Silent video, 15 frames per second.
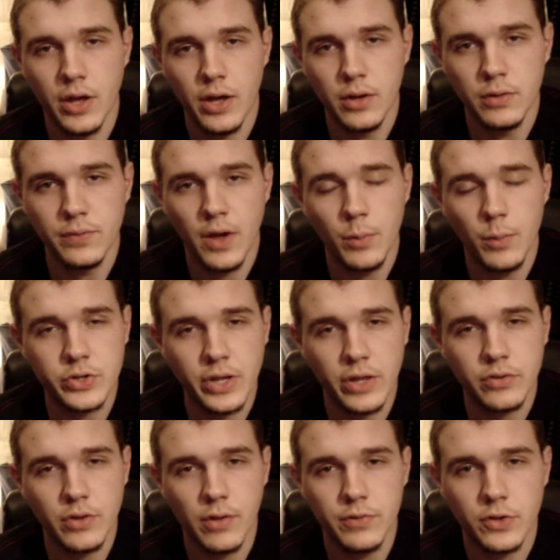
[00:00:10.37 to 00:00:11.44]
of how much
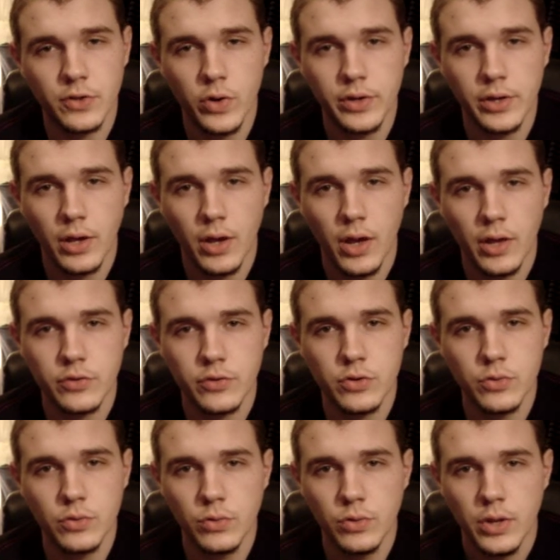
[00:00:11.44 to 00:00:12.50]
that stuff is going to cost
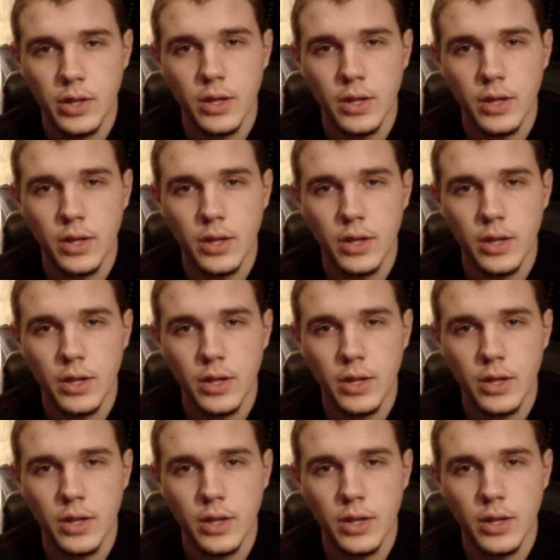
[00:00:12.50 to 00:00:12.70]
you,